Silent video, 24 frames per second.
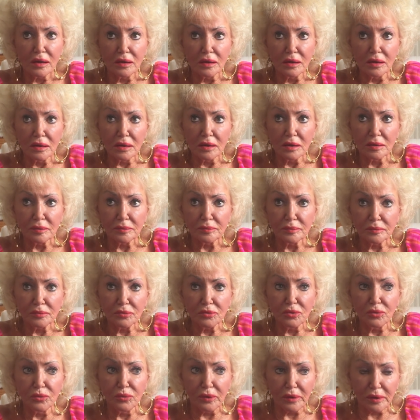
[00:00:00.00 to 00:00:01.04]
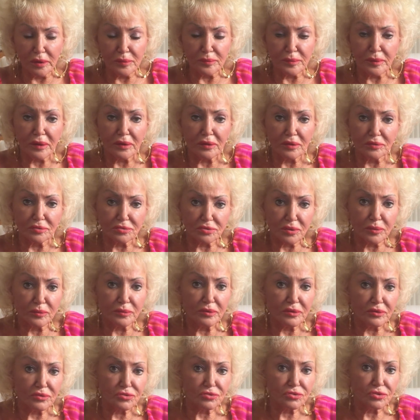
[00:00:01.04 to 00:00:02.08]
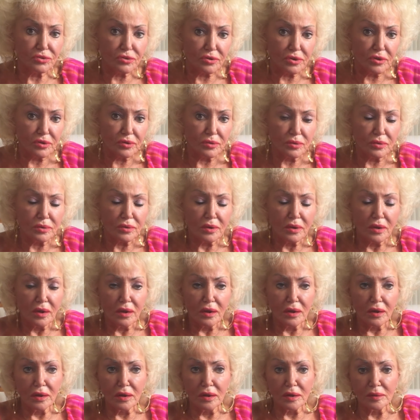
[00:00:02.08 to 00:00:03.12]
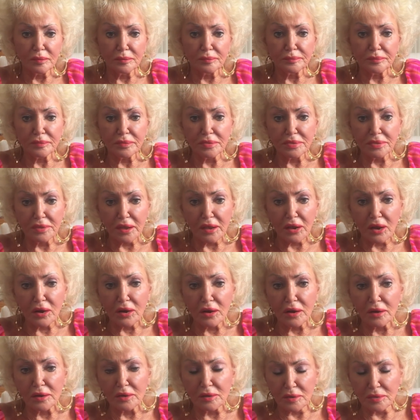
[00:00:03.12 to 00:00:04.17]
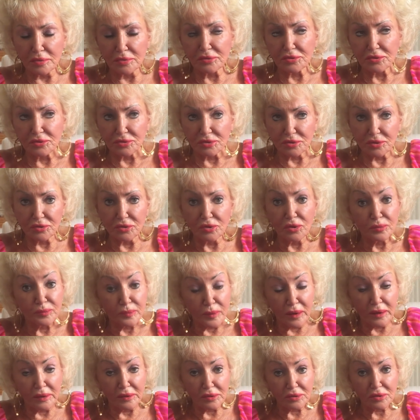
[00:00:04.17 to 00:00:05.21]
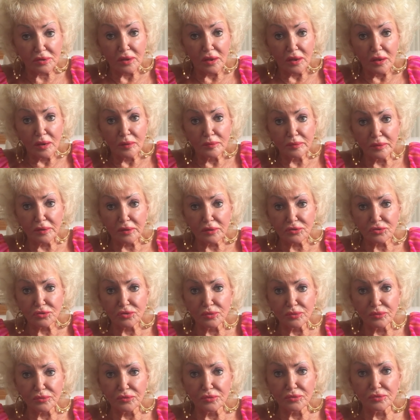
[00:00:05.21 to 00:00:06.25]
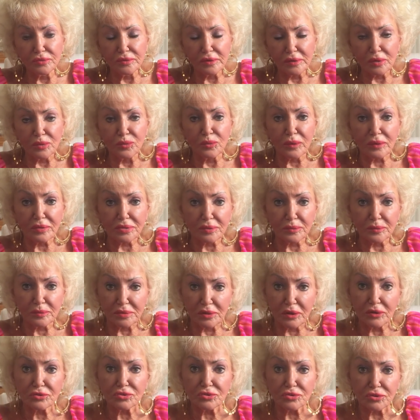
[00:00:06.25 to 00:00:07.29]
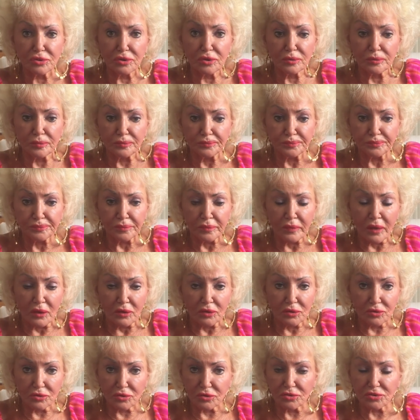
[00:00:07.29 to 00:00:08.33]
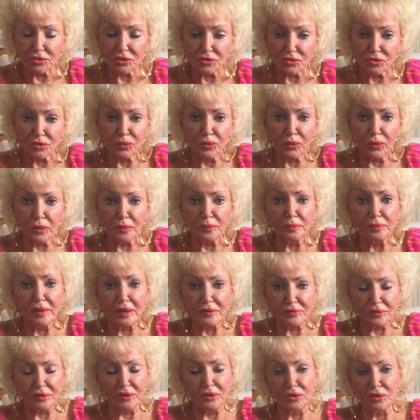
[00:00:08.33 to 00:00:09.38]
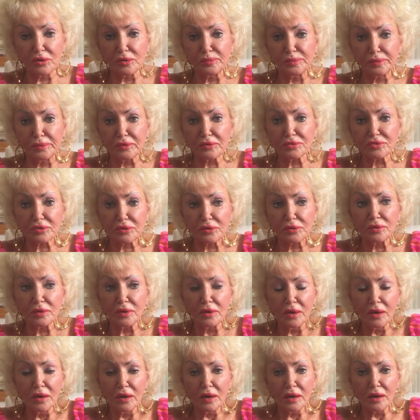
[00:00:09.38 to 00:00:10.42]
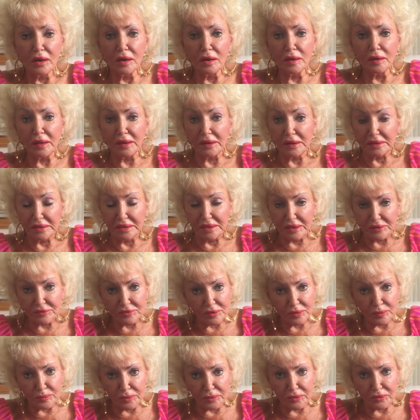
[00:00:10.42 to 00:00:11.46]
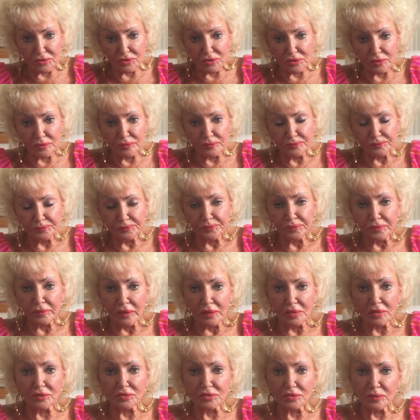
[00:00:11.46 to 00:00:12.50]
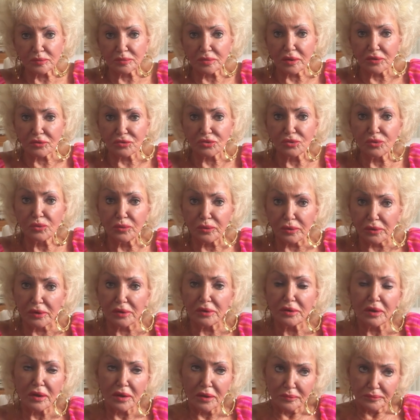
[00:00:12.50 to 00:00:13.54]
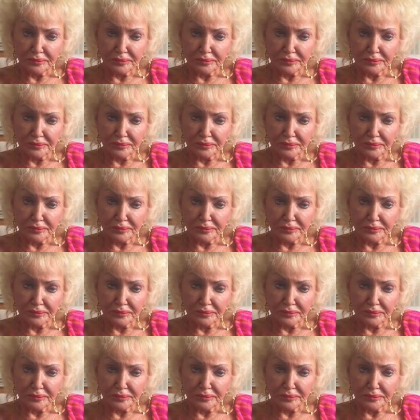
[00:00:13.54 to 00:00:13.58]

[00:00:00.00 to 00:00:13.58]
um, you worry about if someone is true to you. Um, they are. This is in your mind because you, you really want them close to you. You're such a warm, loving, good person uh, and a giving person that sometimes you worry